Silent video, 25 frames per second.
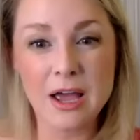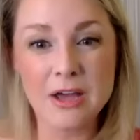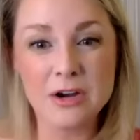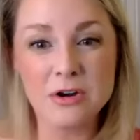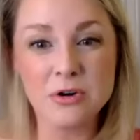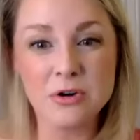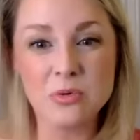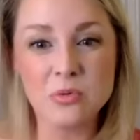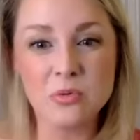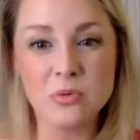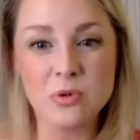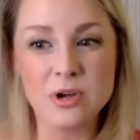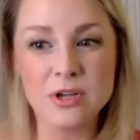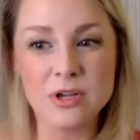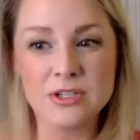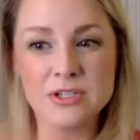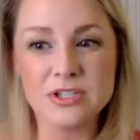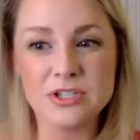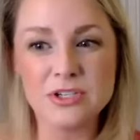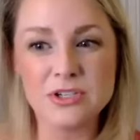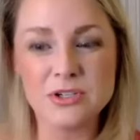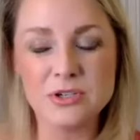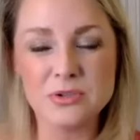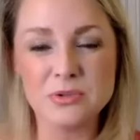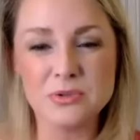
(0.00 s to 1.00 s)
don't want
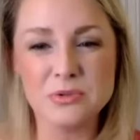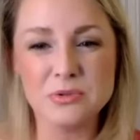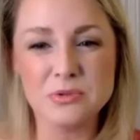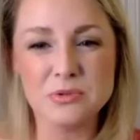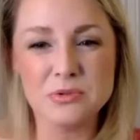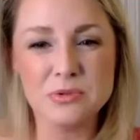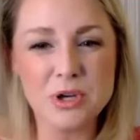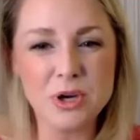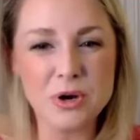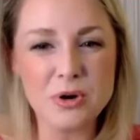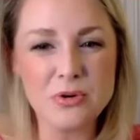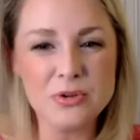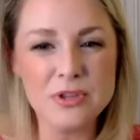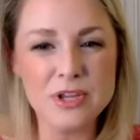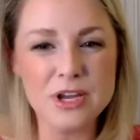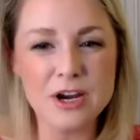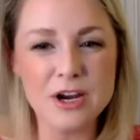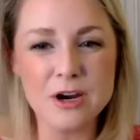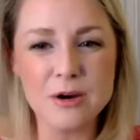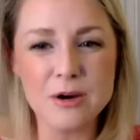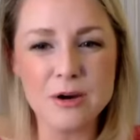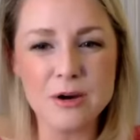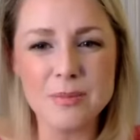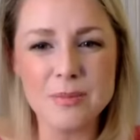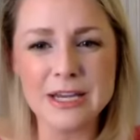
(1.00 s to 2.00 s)
to go
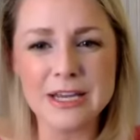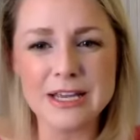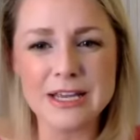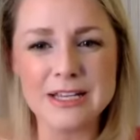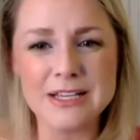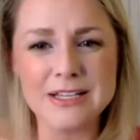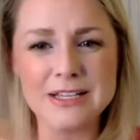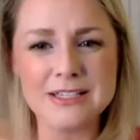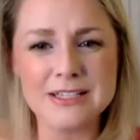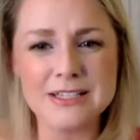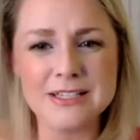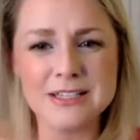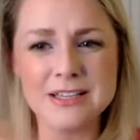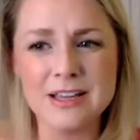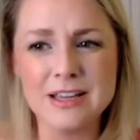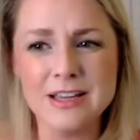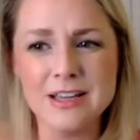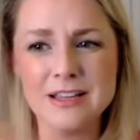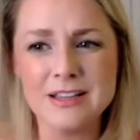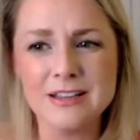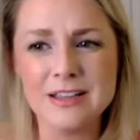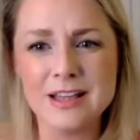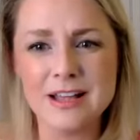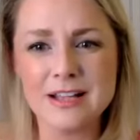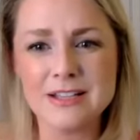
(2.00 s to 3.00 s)
there because
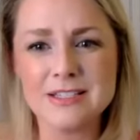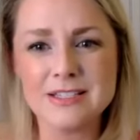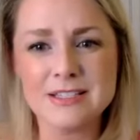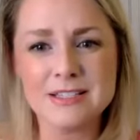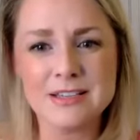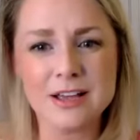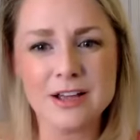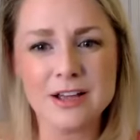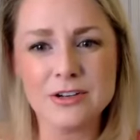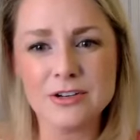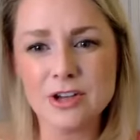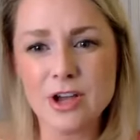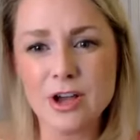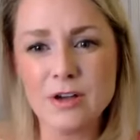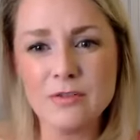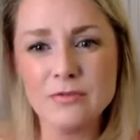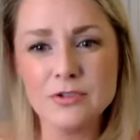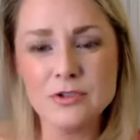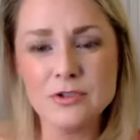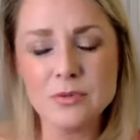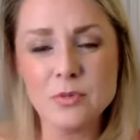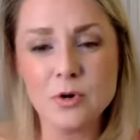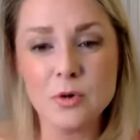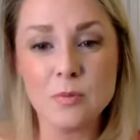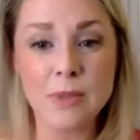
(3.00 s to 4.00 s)
that's
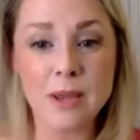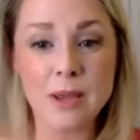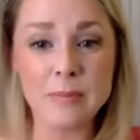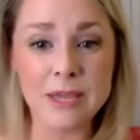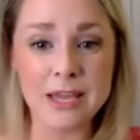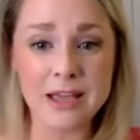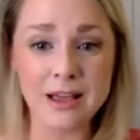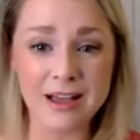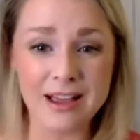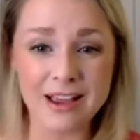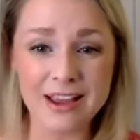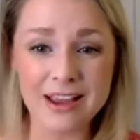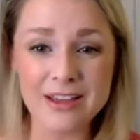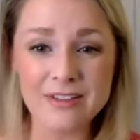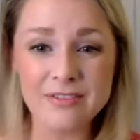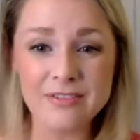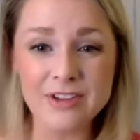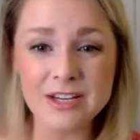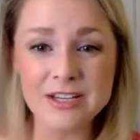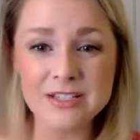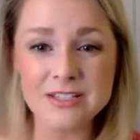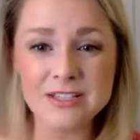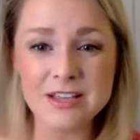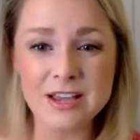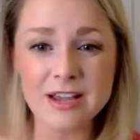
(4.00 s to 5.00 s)
uncomfortable. Maybe I have
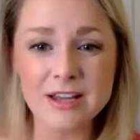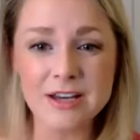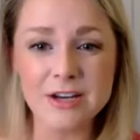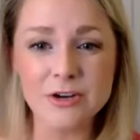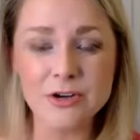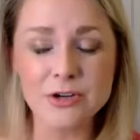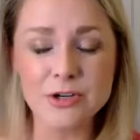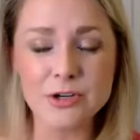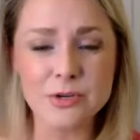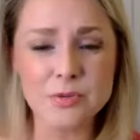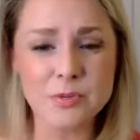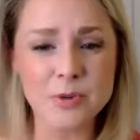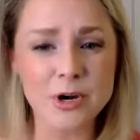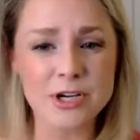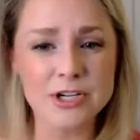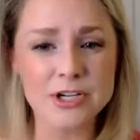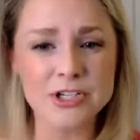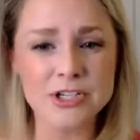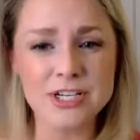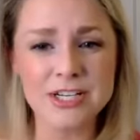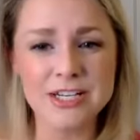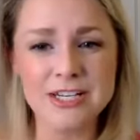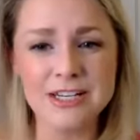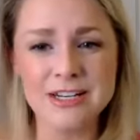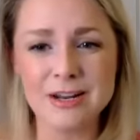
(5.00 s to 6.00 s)
anxiety or
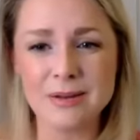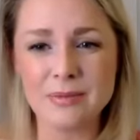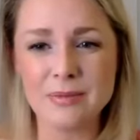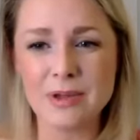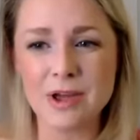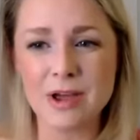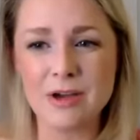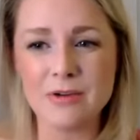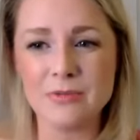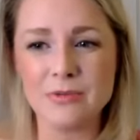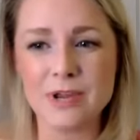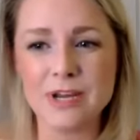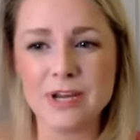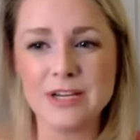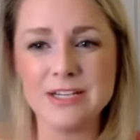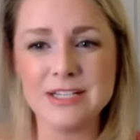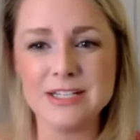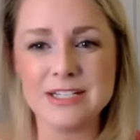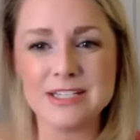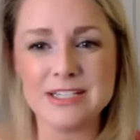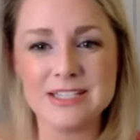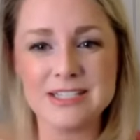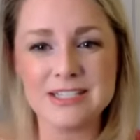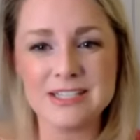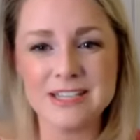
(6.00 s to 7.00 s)
depression and I'm not ready to
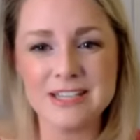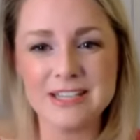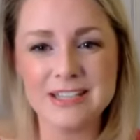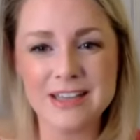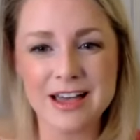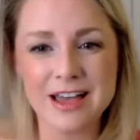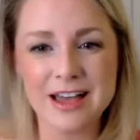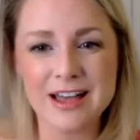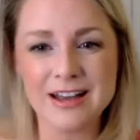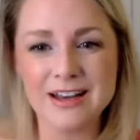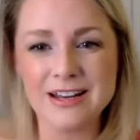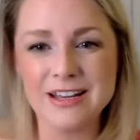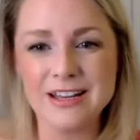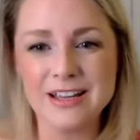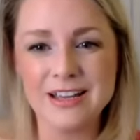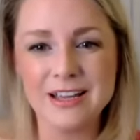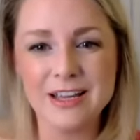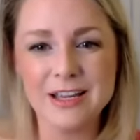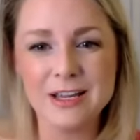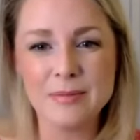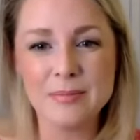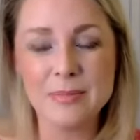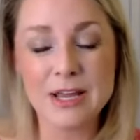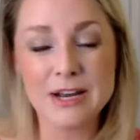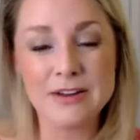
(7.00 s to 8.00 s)
see that
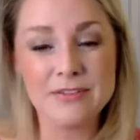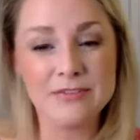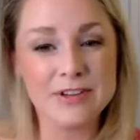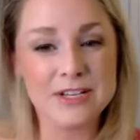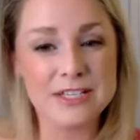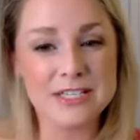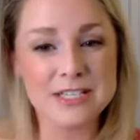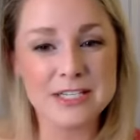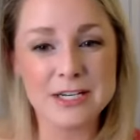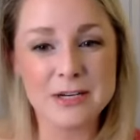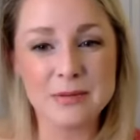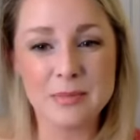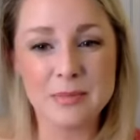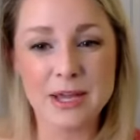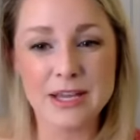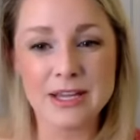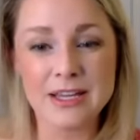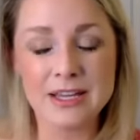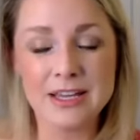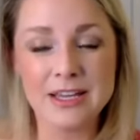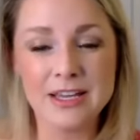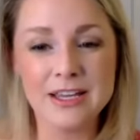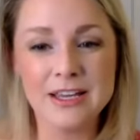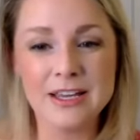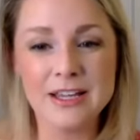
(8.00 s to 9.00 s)
manifested in my
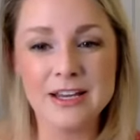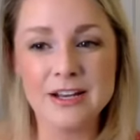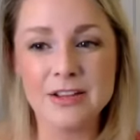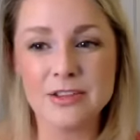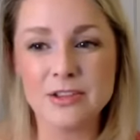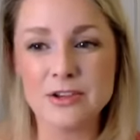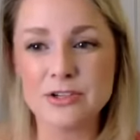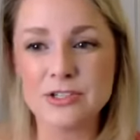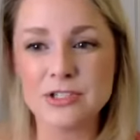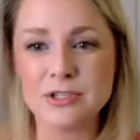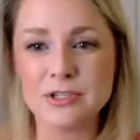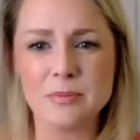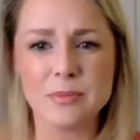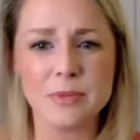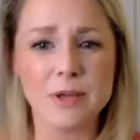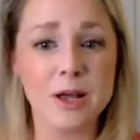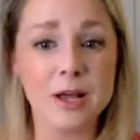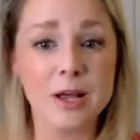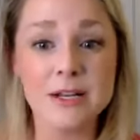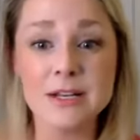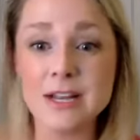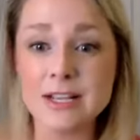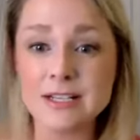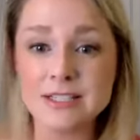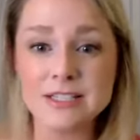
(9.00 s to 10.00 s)
kid. And there's some
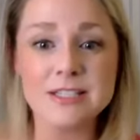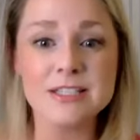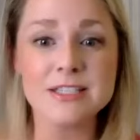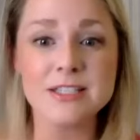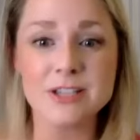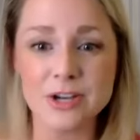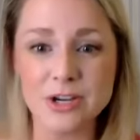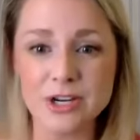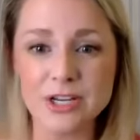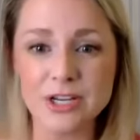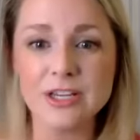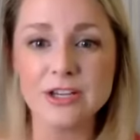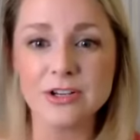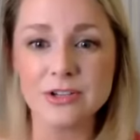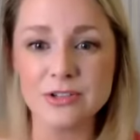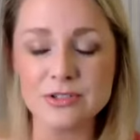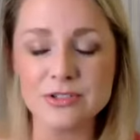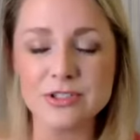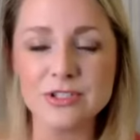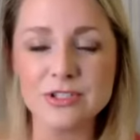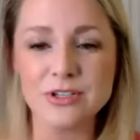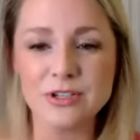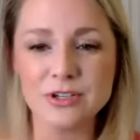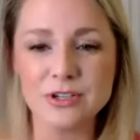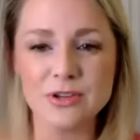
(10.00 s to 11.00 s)
unnecessary
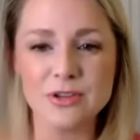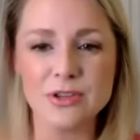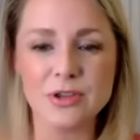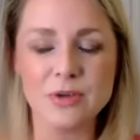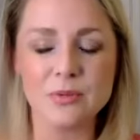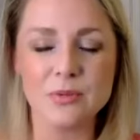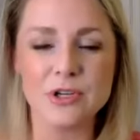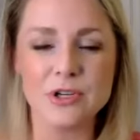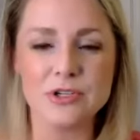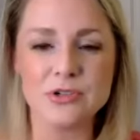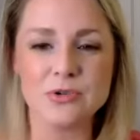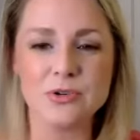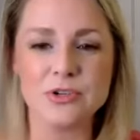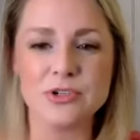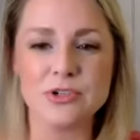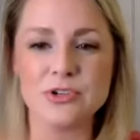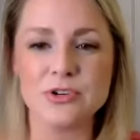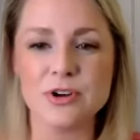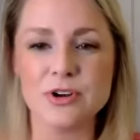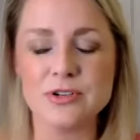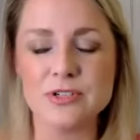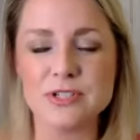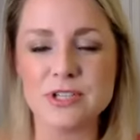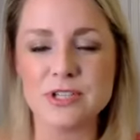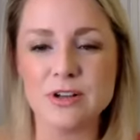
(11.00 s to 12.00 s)
guilt, that we torture
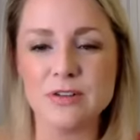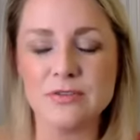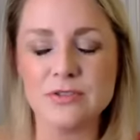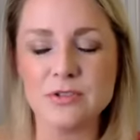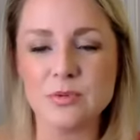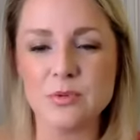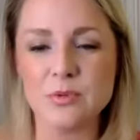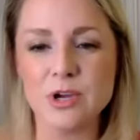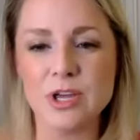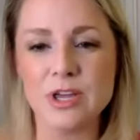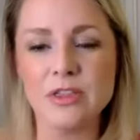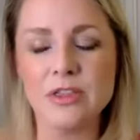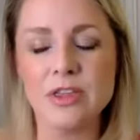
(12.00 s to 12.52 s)
ourselves with.